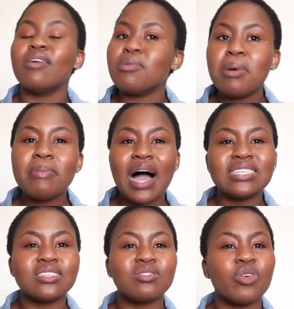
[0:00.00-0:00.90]
Remember, I
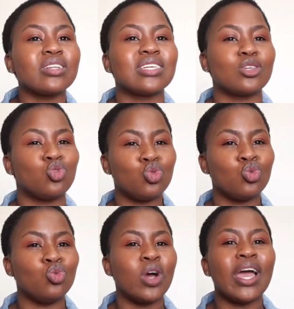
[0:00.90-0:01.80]
just failed test
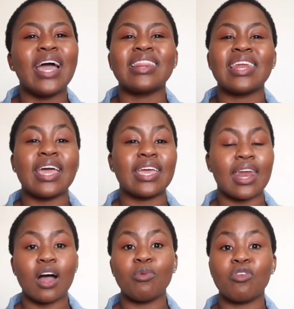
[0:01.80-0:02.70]
two, and then I get
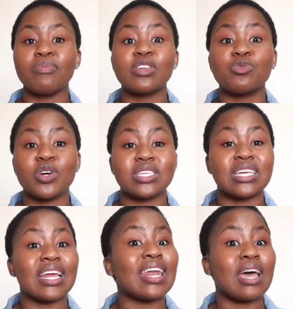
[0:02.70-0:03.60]
help from this
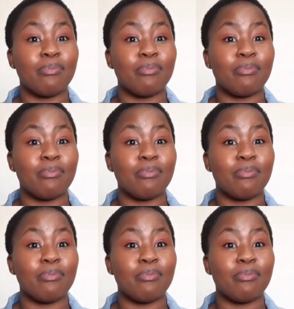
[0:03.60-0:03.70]
person, and I